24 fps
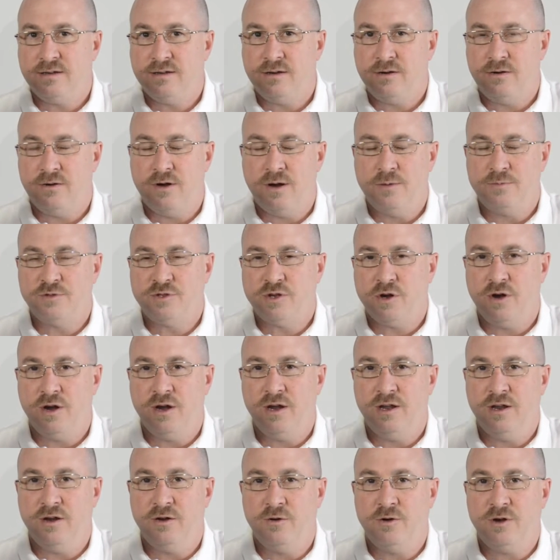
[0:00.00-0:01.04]
or I'm
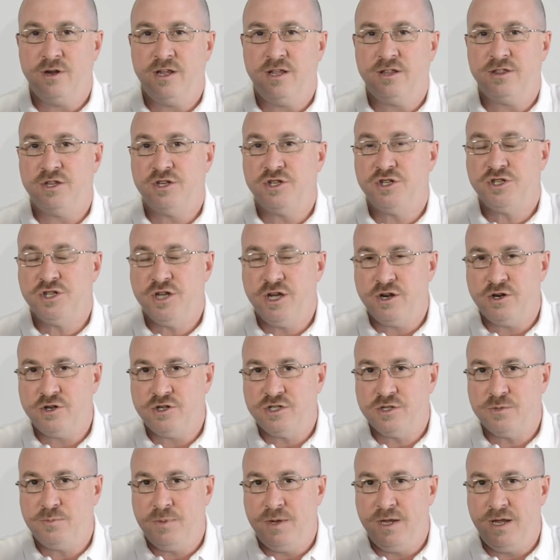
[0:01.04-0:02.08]
sorry, in order to get the shutter
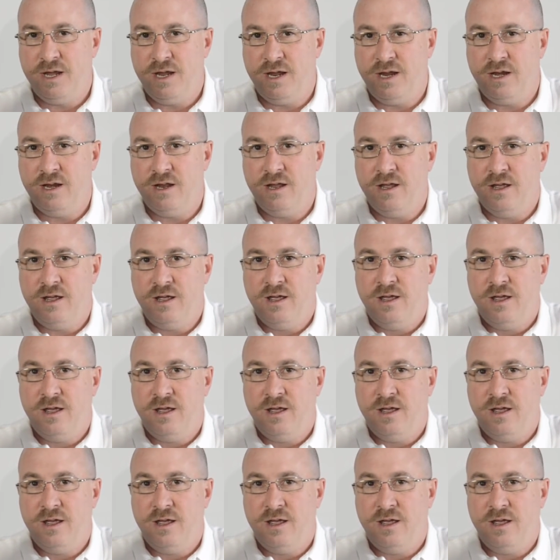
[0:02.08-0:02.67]
speed